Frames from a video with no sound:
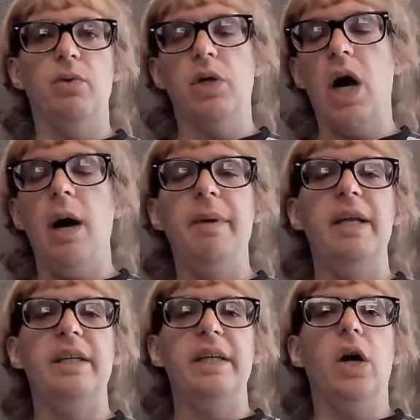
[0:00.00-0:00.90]

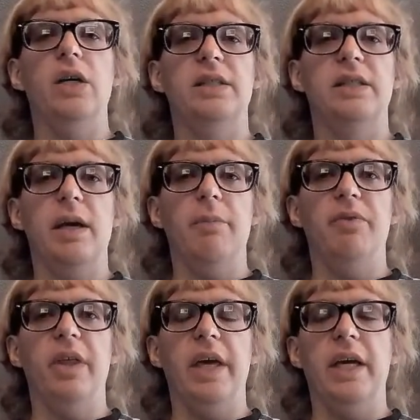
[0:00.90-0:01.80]
commenting on
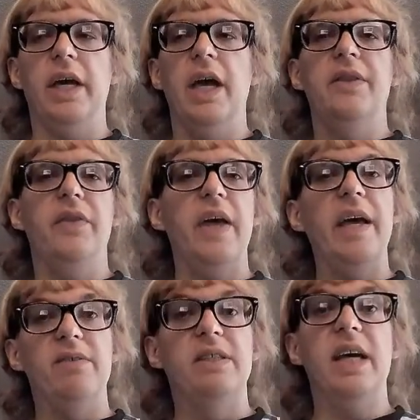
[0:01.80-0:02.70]
something that they
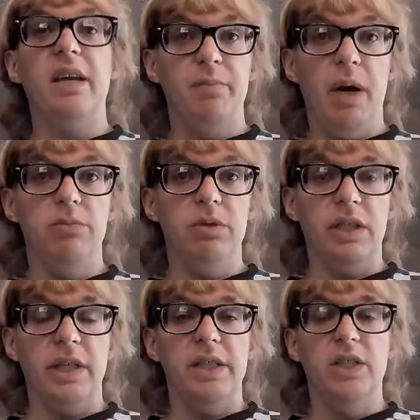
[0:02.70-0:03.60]
have said
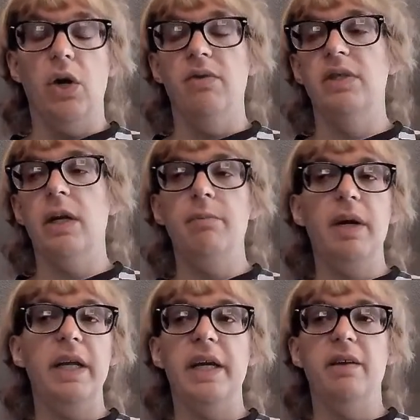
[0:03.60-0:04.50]
publicly. So if
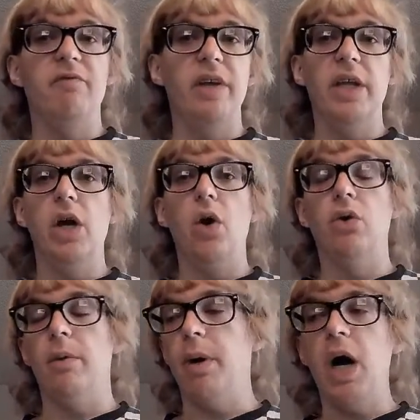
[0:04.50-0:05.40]
somebody in a video
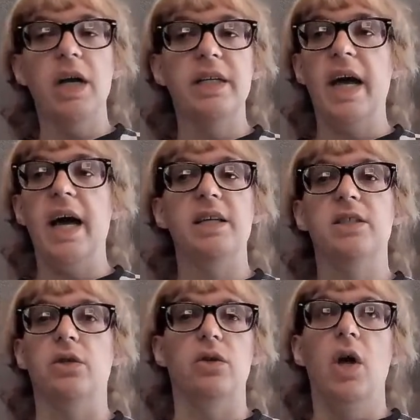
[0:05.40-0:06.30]
or a
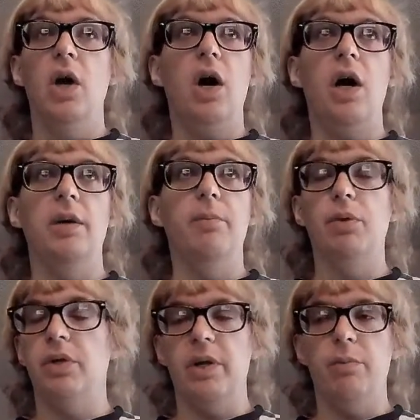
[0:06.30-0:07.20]
podcast or on
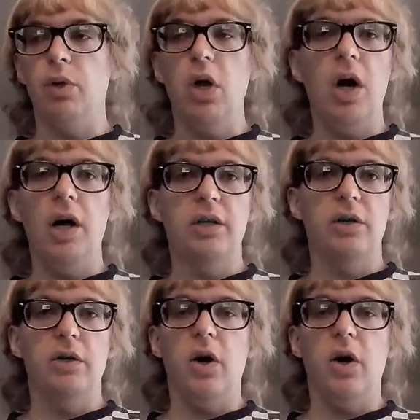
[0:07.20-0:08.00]
their blog or